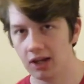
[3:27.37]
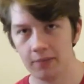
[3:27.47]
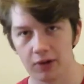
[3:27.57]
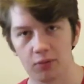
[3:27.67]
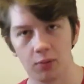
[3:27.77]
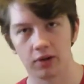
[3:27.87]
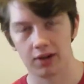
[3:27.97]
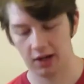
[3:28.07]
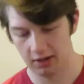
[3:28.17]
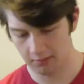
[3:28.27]
and much more to
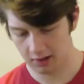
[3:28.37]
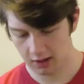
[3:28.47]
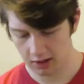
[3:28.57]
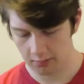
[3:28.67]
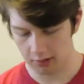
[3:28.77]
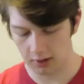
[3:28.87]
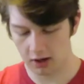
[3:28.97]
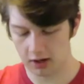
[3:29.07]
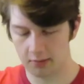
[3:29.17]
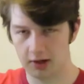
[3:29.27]
come. But we
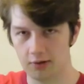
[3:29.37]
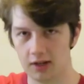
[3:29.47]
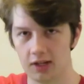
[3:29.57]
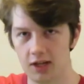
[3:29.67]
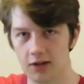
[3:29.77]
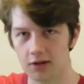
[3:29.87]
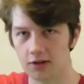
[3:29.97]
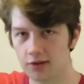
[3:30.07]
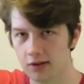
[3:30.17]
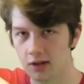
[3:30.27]
are going to be doing
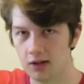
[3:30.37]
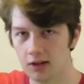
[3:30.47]
Gears,